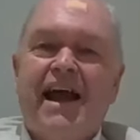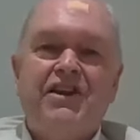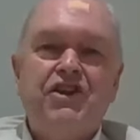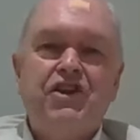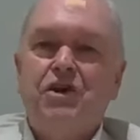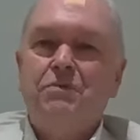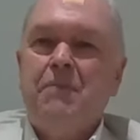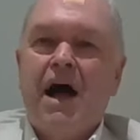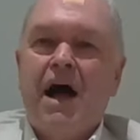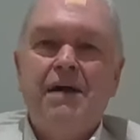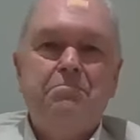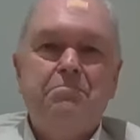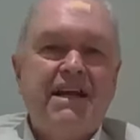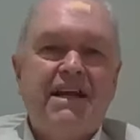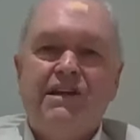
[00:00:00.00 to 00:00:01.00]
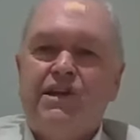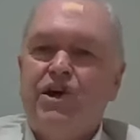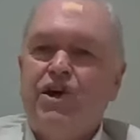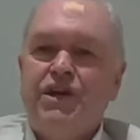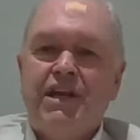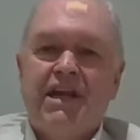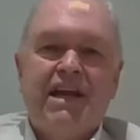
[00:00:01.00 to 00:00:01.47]
And you know, my big
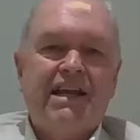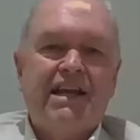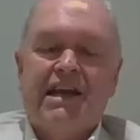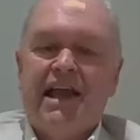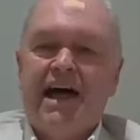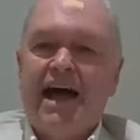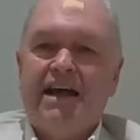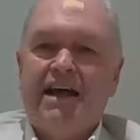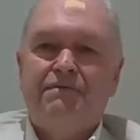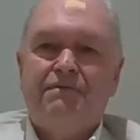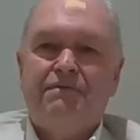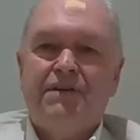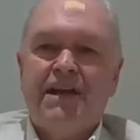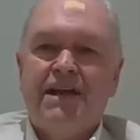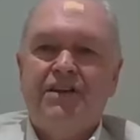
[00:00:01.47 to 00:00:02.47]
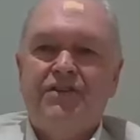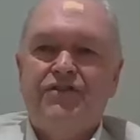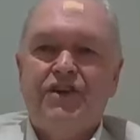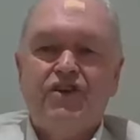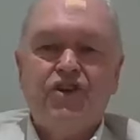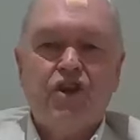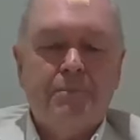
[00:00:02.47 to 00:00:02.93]
learning in life is
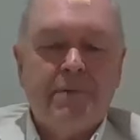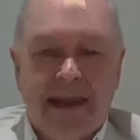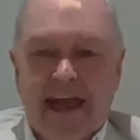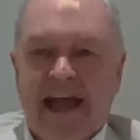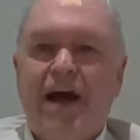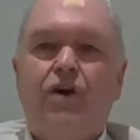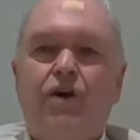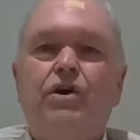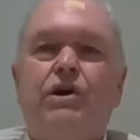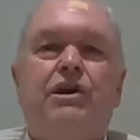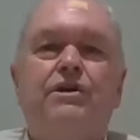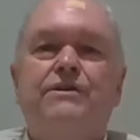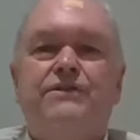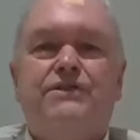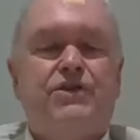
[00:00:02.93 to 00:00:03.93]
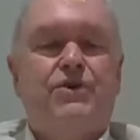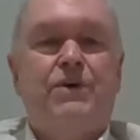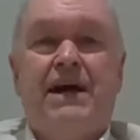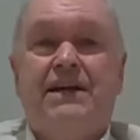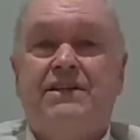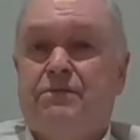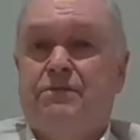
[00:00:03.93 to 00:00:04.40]
that no matter how close you
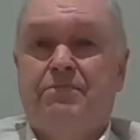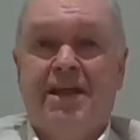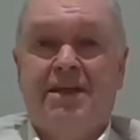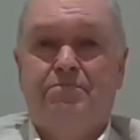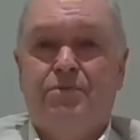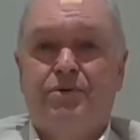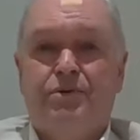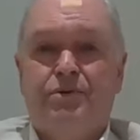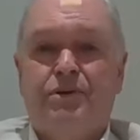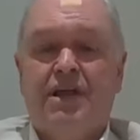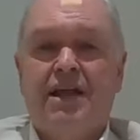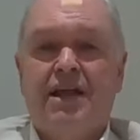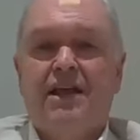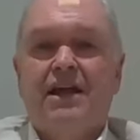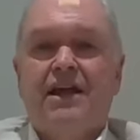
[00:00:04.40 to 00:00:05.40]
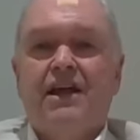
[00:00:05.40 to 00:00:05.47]
are to people,